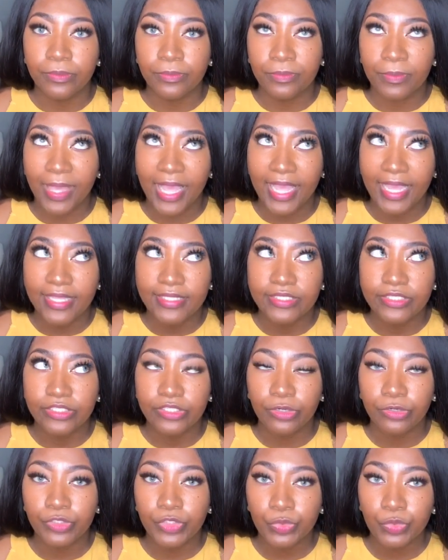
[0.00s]
my
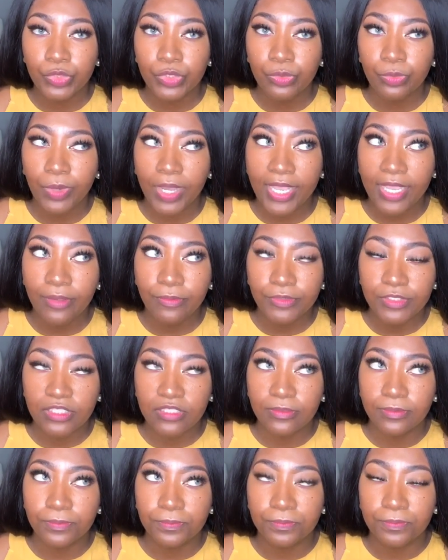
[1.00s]
surgery weight
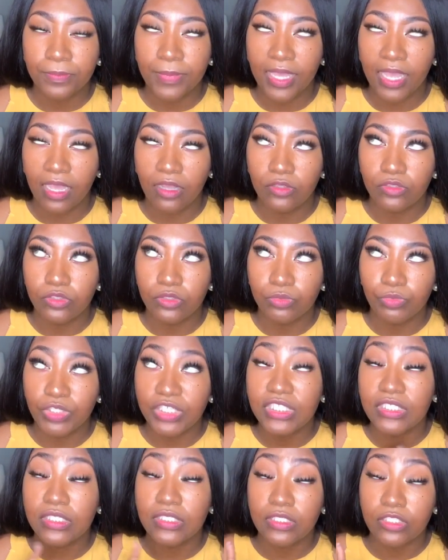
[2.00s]
was
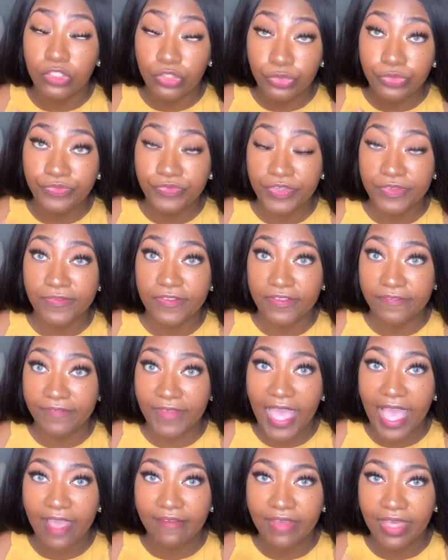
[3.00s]

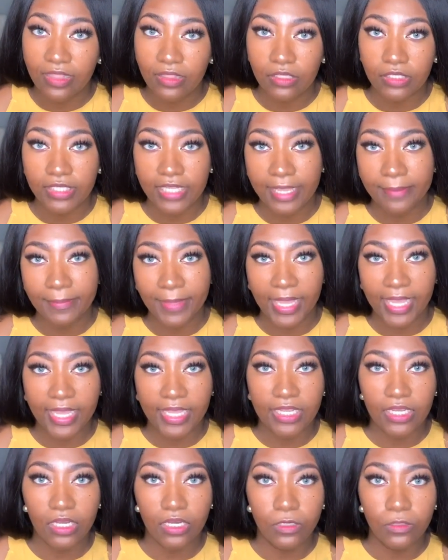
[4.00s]
255. I looked at
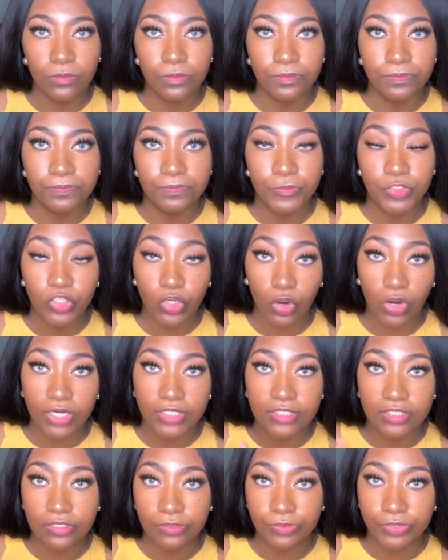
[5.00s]
my
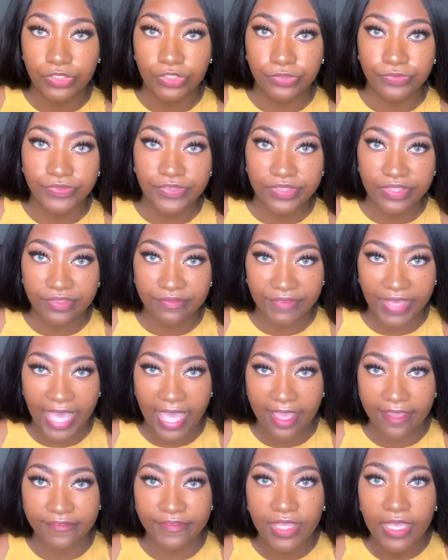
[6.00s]
charts and it was
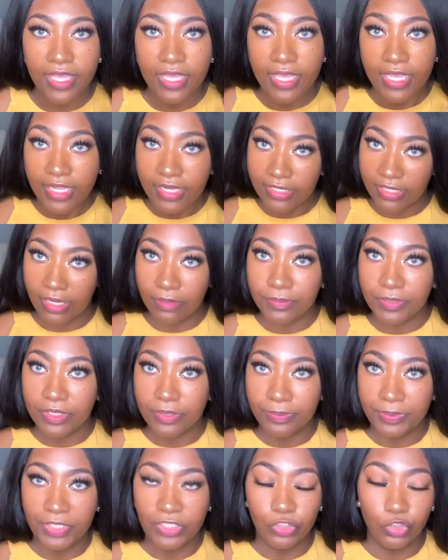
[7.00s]
255. And I'll put a
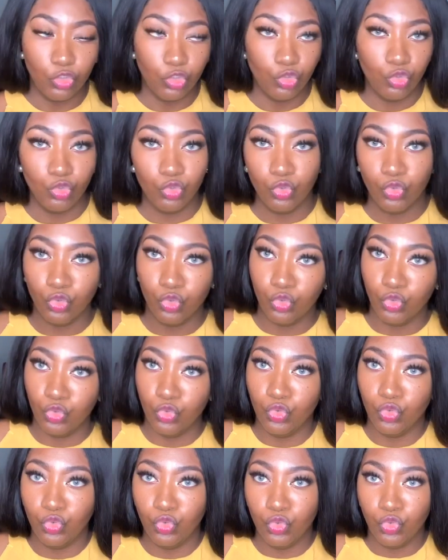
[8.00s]
picture
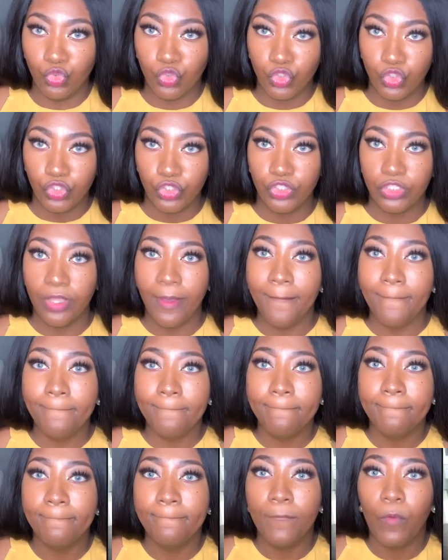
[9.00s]

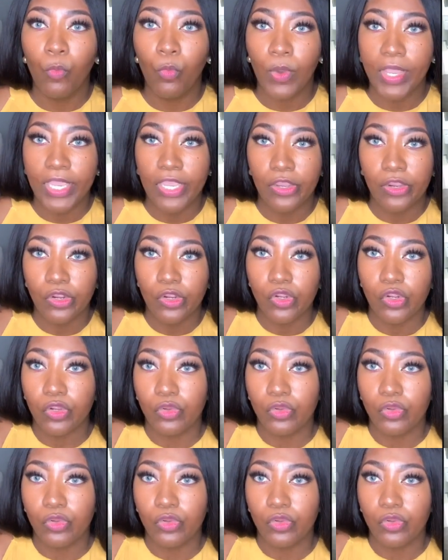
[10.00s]
somewhere.